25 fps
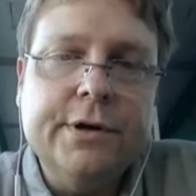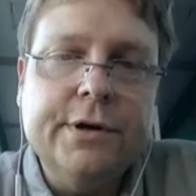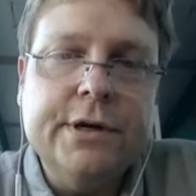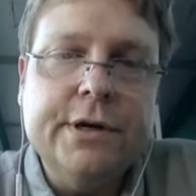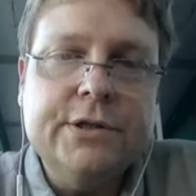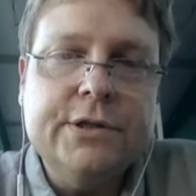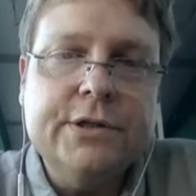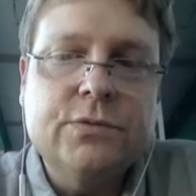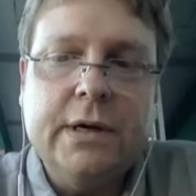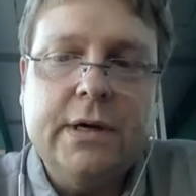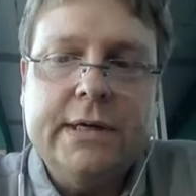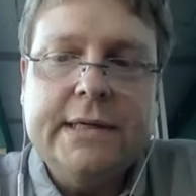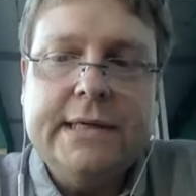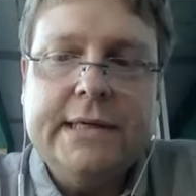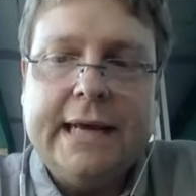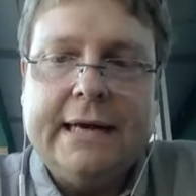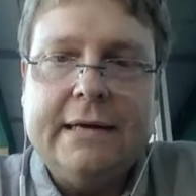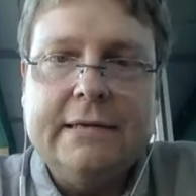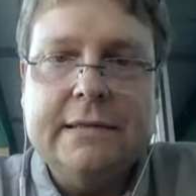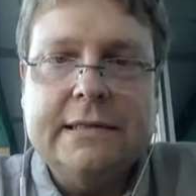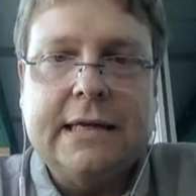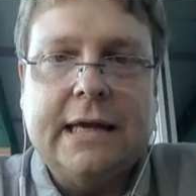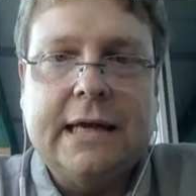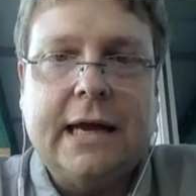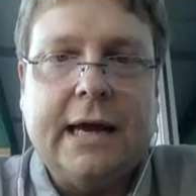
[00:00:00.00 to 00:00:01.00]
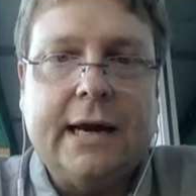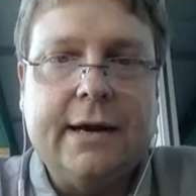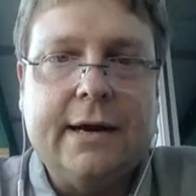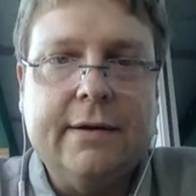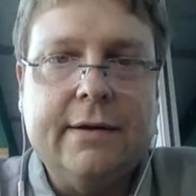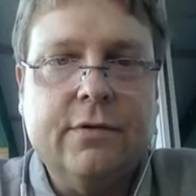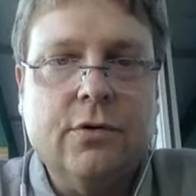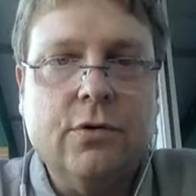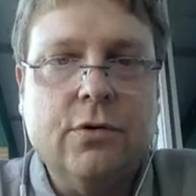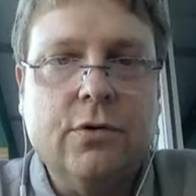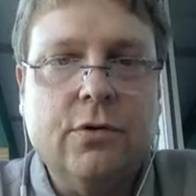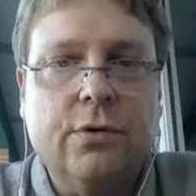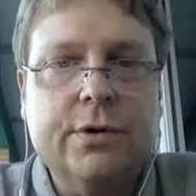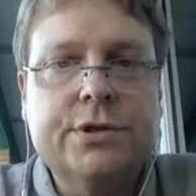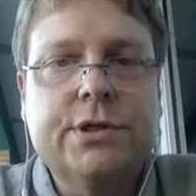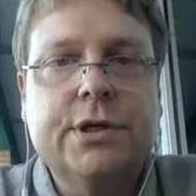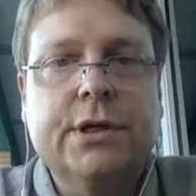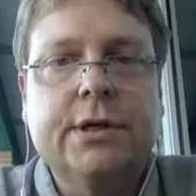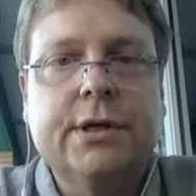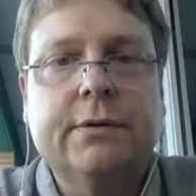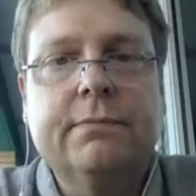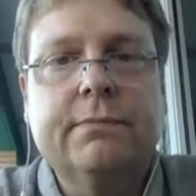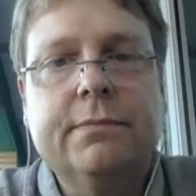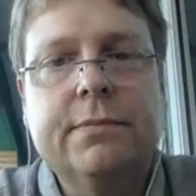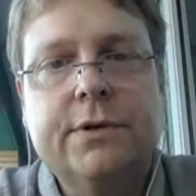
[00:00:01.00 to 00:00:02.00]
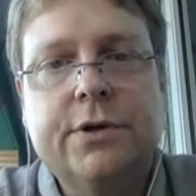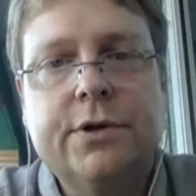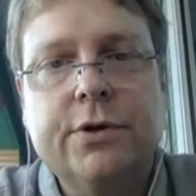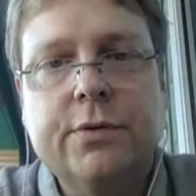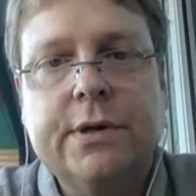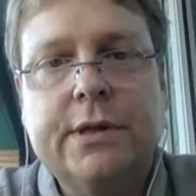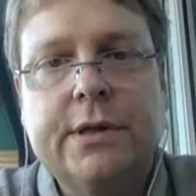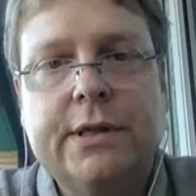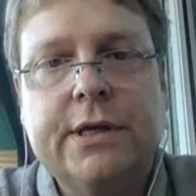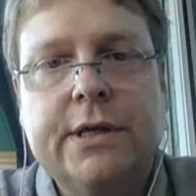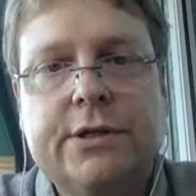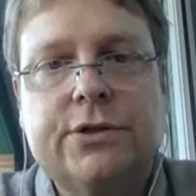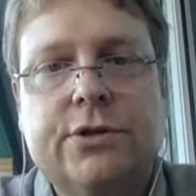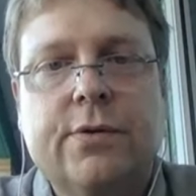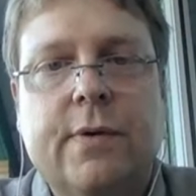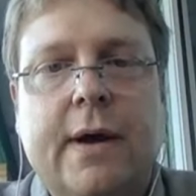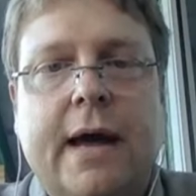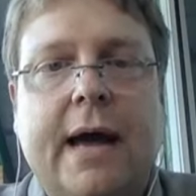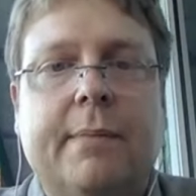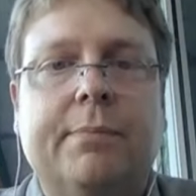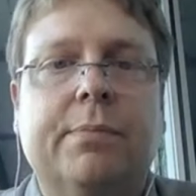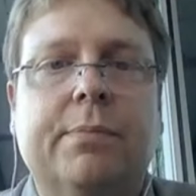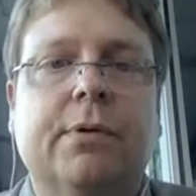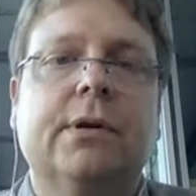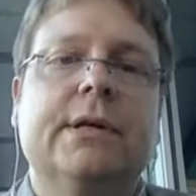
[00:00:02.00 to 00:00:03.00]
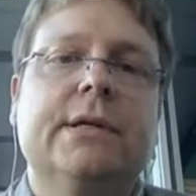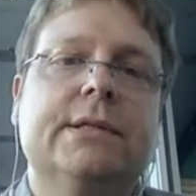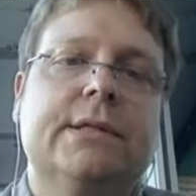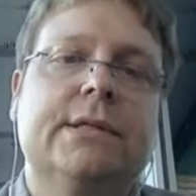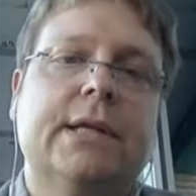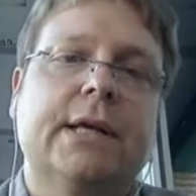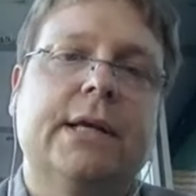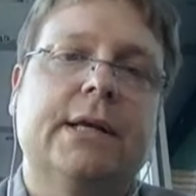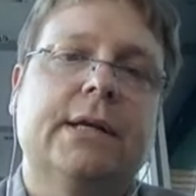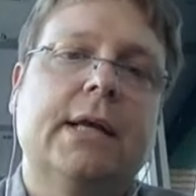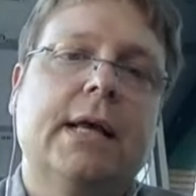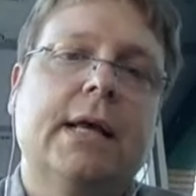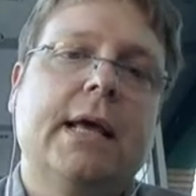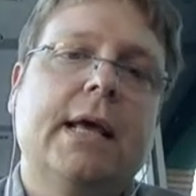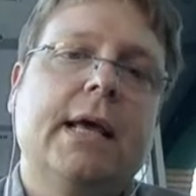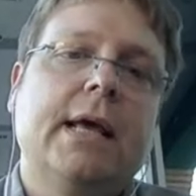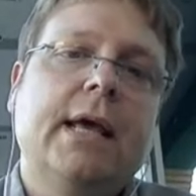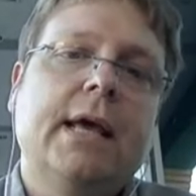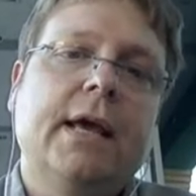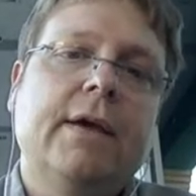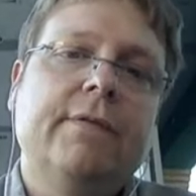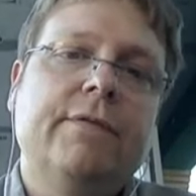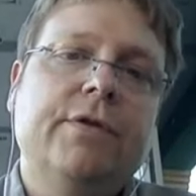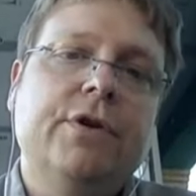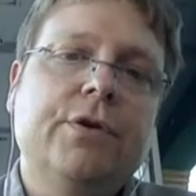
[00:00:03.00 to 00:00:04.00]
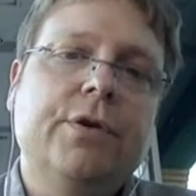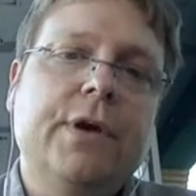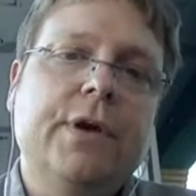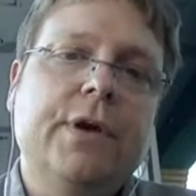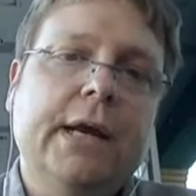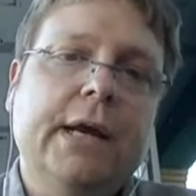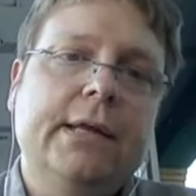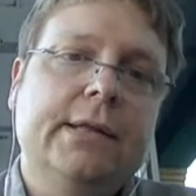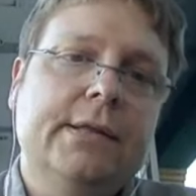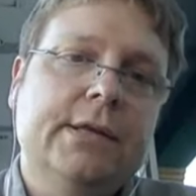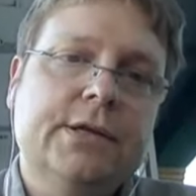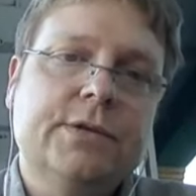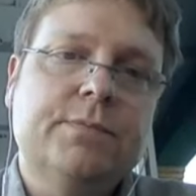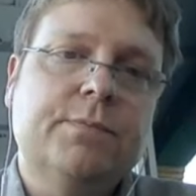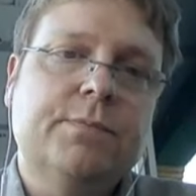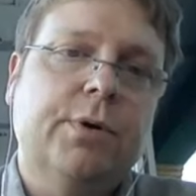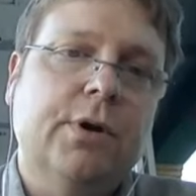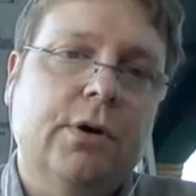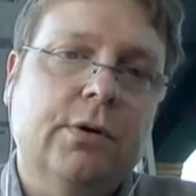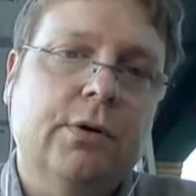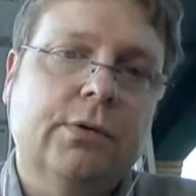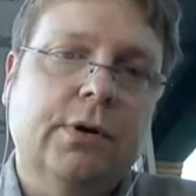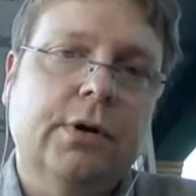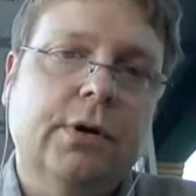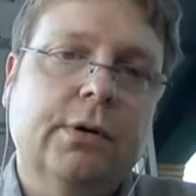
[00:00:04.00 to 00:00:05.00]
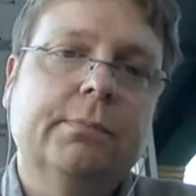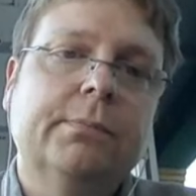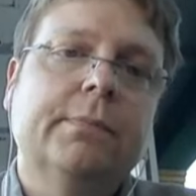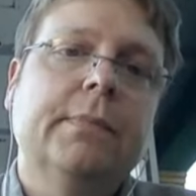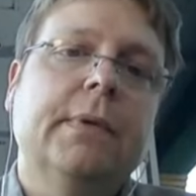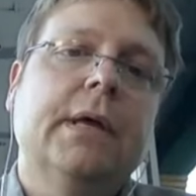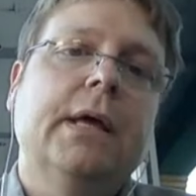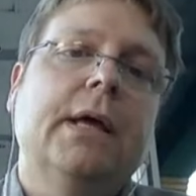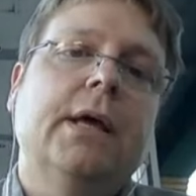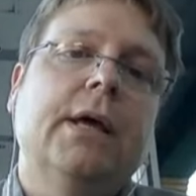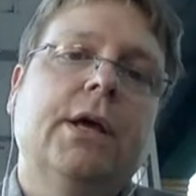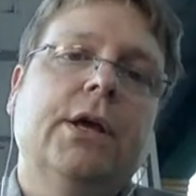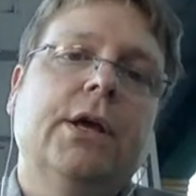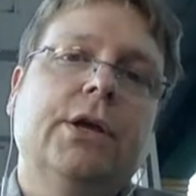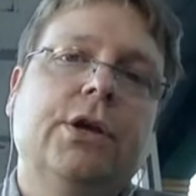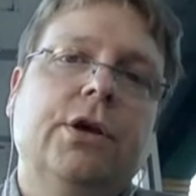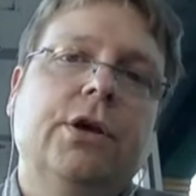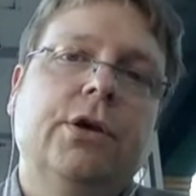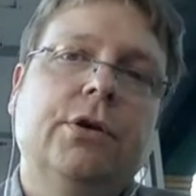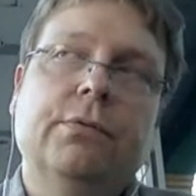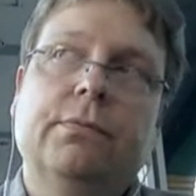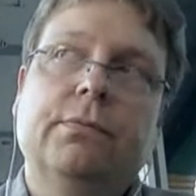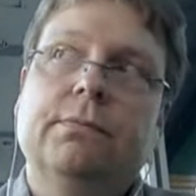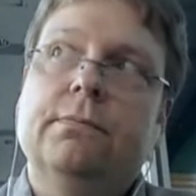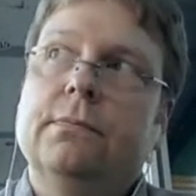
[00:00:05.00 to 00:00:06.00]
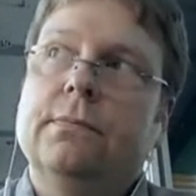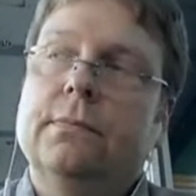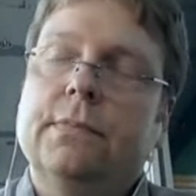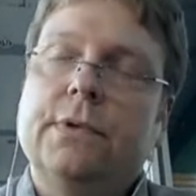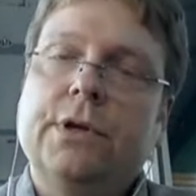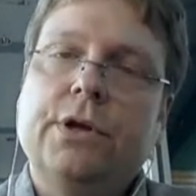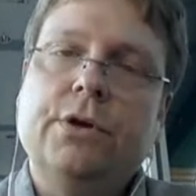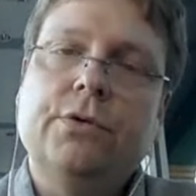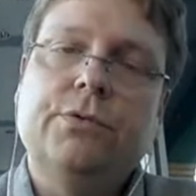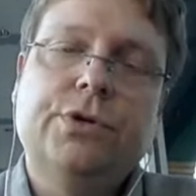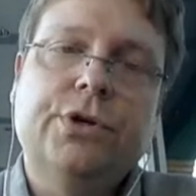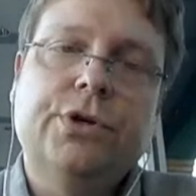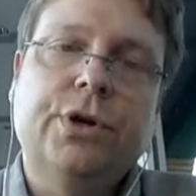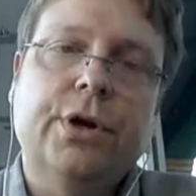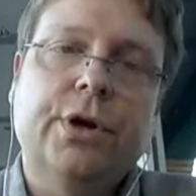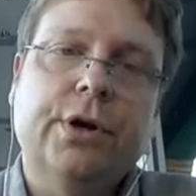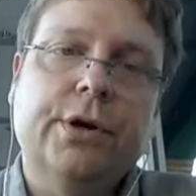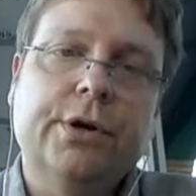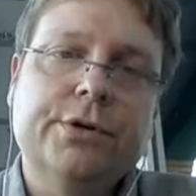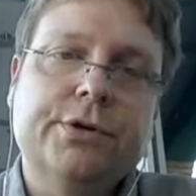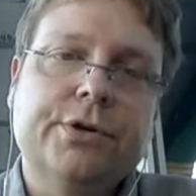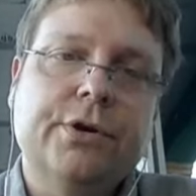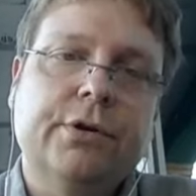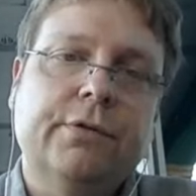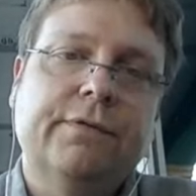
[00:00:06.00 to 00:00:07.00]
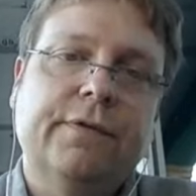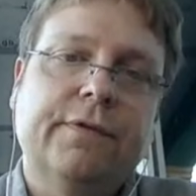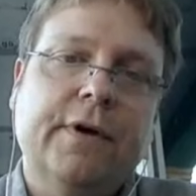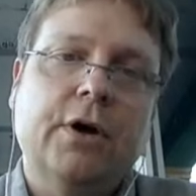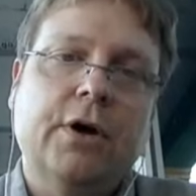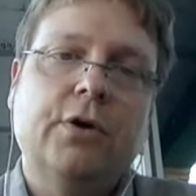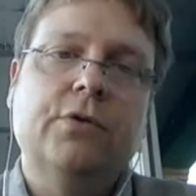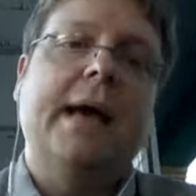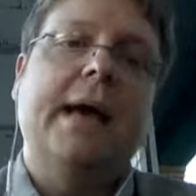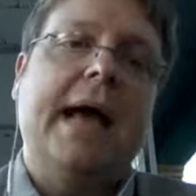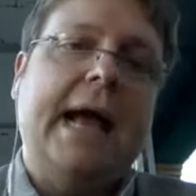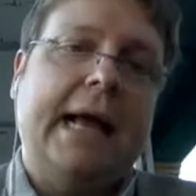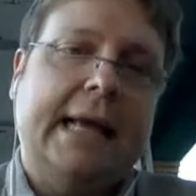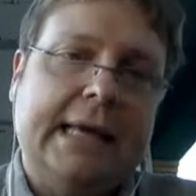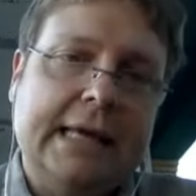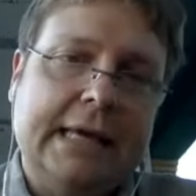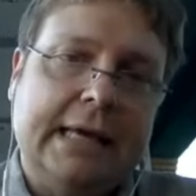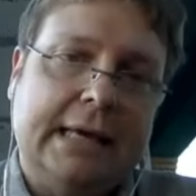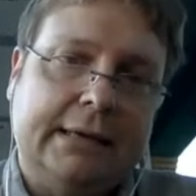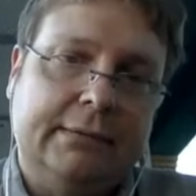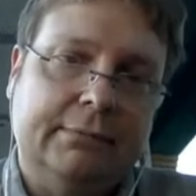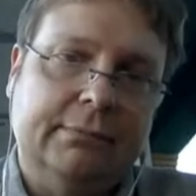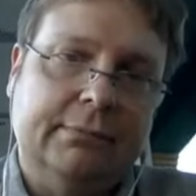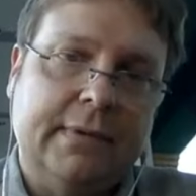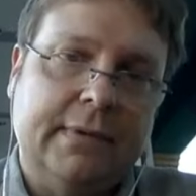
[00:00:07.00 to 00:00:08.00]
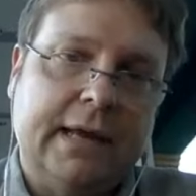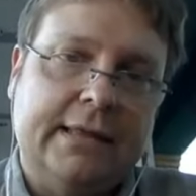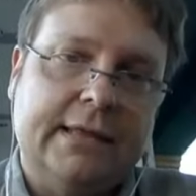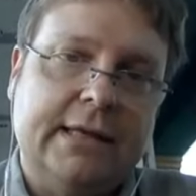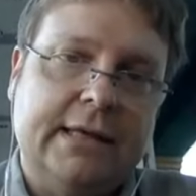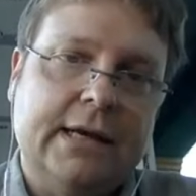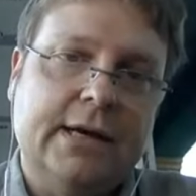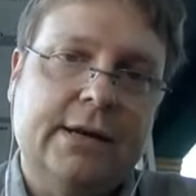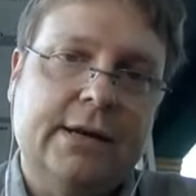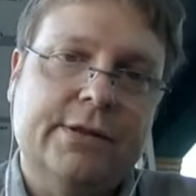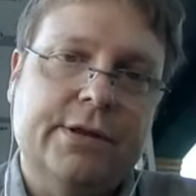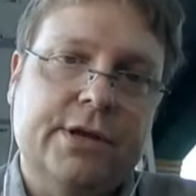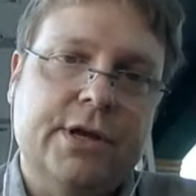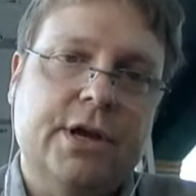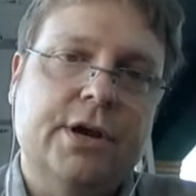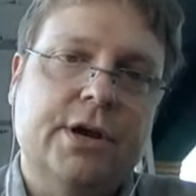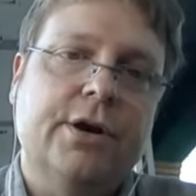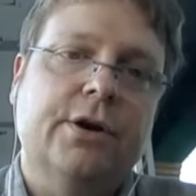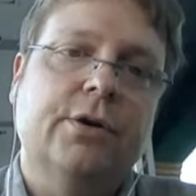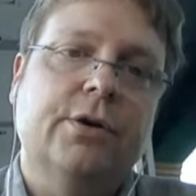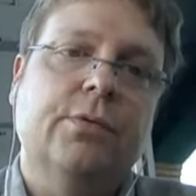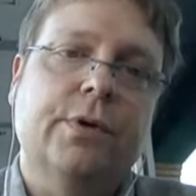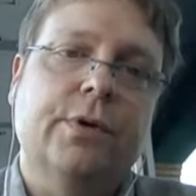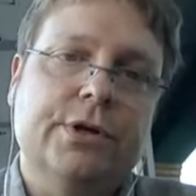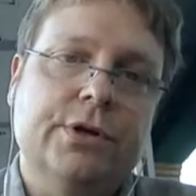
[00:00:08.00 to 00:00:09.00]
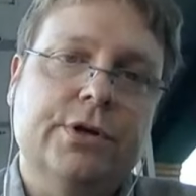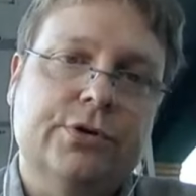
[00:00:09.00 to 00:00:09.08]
is one downside, of course, to doing this through Apple, is that if you get in this program, you turn your phone back in at the end of the year when you